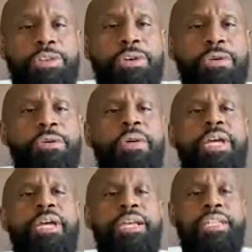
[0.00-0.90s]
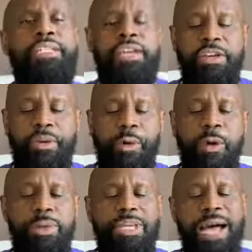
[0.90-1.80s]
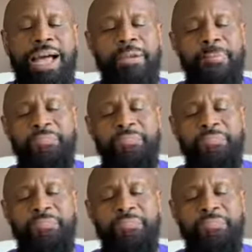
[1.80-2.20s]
to continue to walk with God.